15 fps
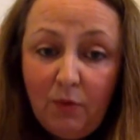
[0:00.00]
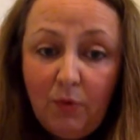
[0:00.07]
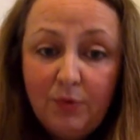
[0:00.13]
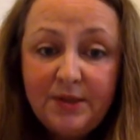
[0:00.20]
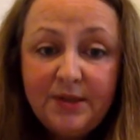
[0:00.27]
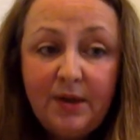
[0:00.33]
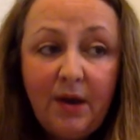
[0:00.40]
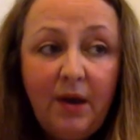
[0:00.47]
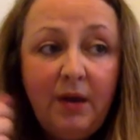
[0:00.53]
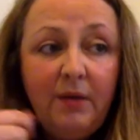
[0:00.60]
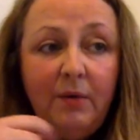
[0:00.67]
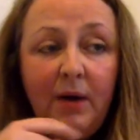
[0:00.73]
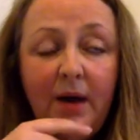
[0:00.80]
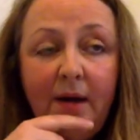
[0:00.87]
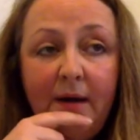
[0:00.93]
So
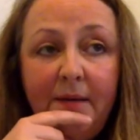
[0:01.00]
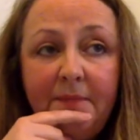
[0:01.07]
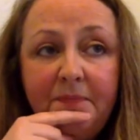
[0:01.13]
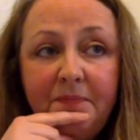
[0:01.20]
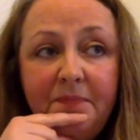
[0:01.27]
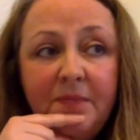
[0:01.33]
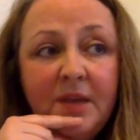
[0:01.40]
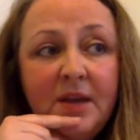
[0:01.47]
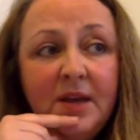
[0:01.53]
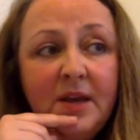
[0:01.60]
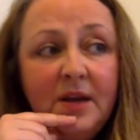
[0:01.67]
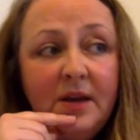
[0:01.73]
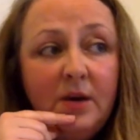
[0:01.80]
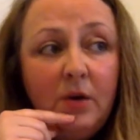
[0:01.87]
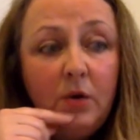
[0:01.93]

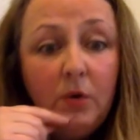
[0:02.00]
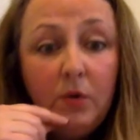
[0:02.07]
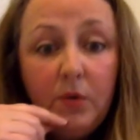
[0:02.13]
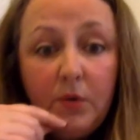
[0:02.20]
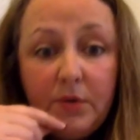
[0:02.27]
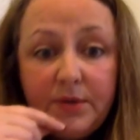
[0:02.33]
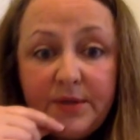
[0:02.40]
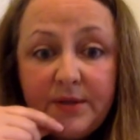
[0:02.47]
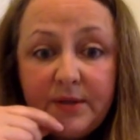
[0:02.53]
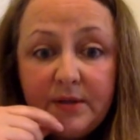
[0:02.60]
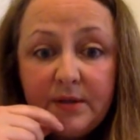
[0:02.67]
horse,